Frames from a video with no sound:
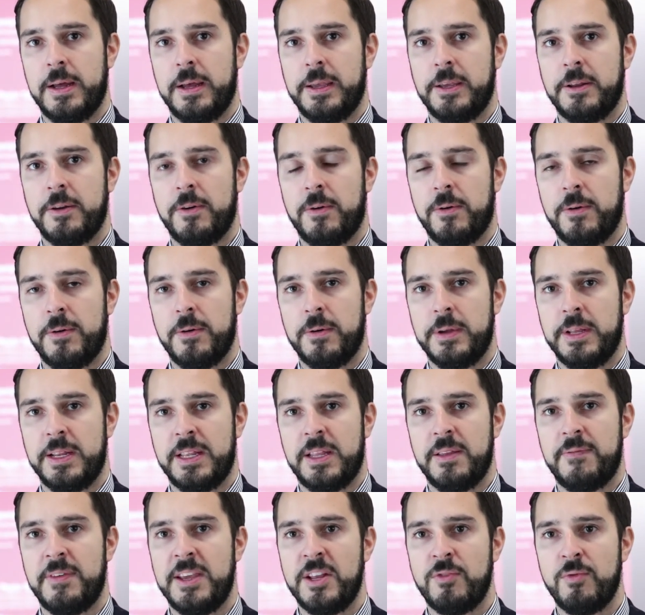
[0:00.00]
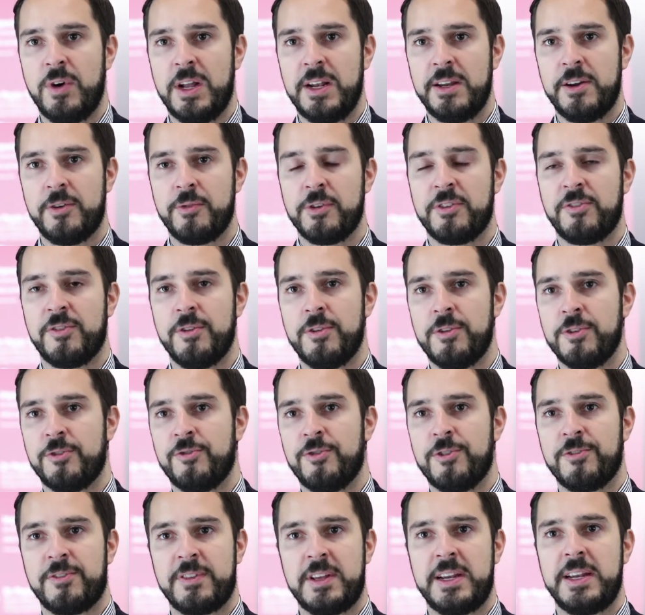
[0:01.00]
you know, individual
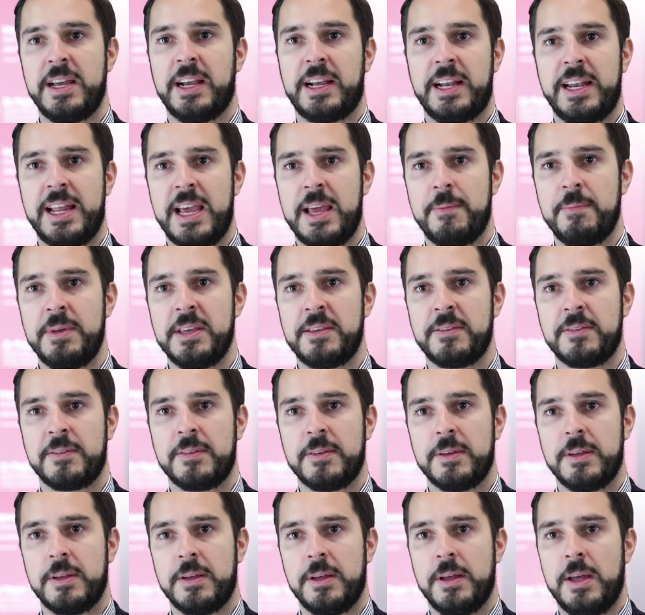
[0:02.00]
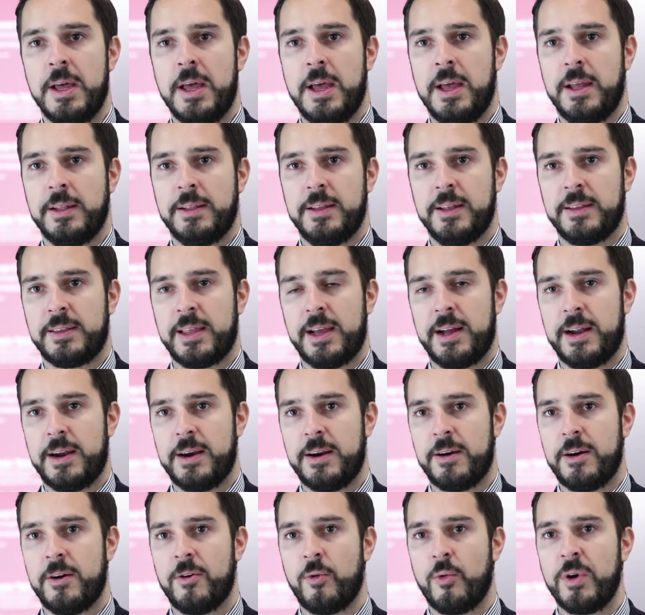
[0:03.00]
researchers and academics that
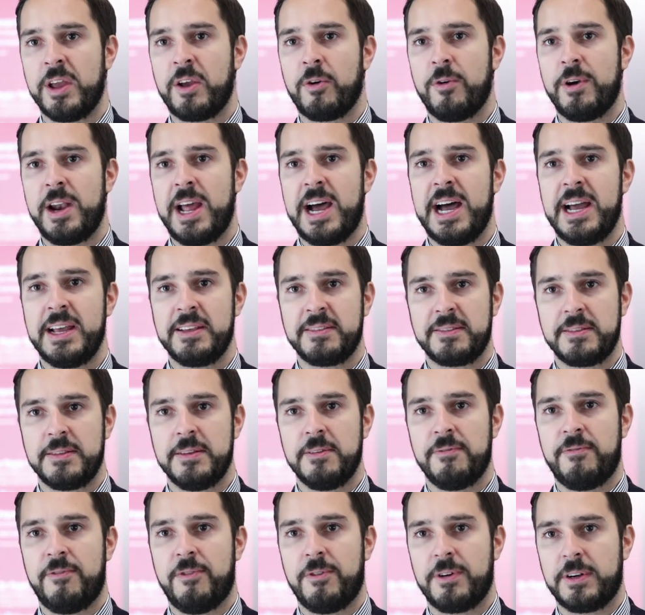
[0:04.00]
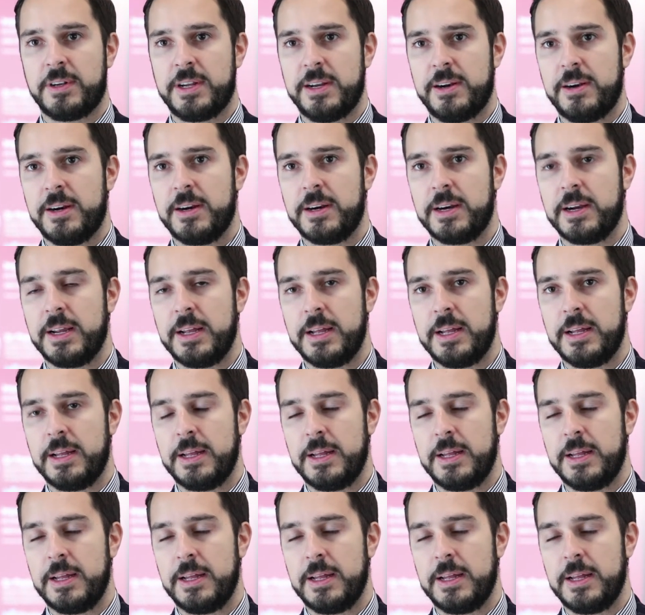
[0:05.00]
are recognized for their